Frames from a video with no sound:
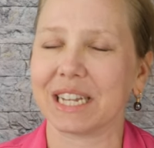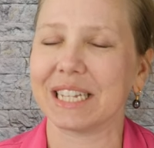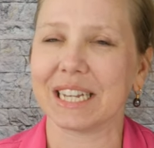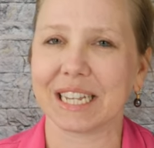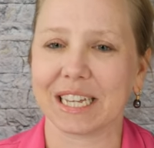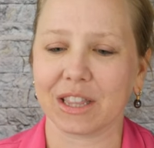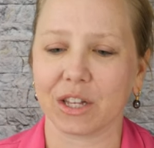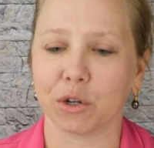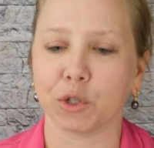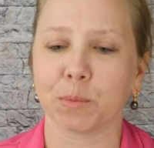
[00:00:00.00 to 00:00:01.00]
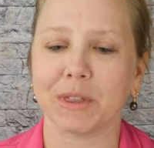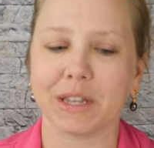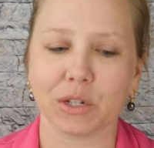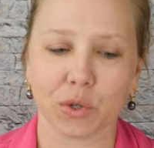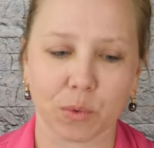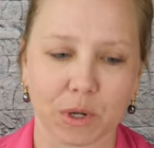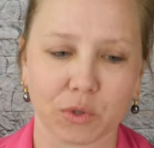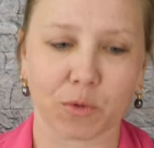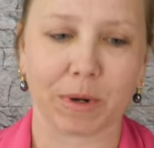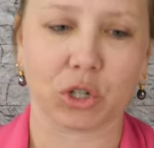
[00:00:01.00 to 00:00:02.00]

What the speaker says: I didn't get those, but these are the ones from my